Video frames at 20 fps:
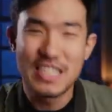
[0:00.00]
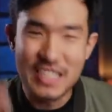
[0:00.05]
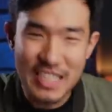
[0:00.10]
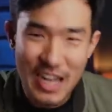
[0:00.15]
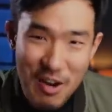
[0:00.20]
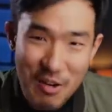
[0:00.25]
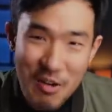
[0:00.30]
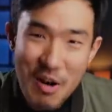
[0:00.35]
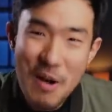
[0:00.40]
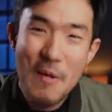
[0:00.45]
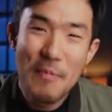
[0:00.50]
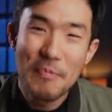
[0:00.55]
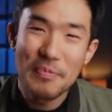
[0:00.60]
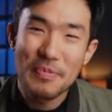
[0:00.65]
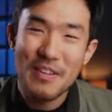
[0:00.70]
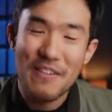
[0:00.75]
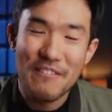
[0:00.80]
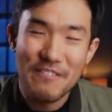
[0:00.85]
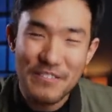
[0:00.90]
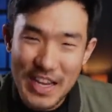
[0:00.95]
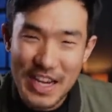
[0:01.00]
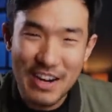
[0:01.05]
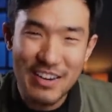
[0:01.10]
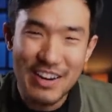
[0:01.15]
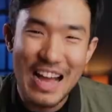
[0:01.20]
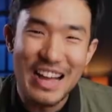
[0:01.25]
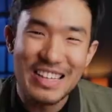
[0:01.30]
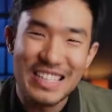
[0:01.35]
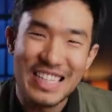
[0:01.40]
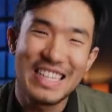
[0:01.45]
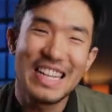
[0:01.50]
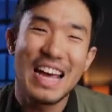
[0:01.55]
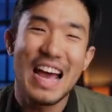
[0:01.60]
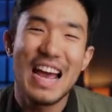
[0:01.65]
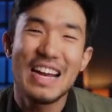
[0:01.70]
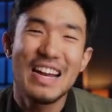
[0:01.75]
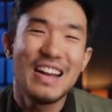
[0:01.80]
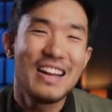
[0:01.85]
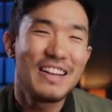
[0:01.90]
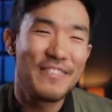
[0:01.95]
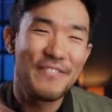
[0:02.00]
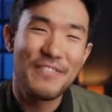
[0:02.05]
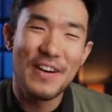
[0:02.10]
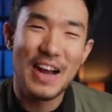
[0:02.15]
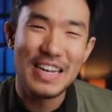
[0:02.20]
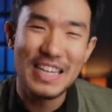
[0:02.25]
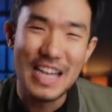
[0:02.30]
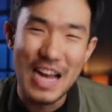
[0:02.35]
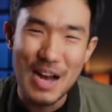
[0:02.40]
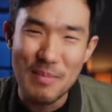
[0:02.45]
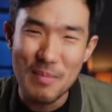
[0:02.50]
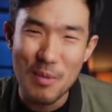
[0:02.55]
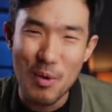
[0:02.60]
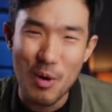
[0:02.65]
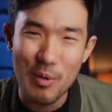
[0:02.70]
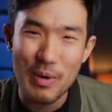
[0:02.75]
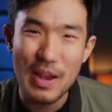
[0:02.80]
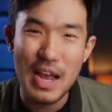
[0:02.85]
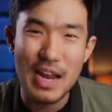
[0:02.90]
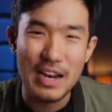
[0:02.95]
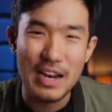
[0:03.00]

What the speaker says: So, figure it out today. To find out more, we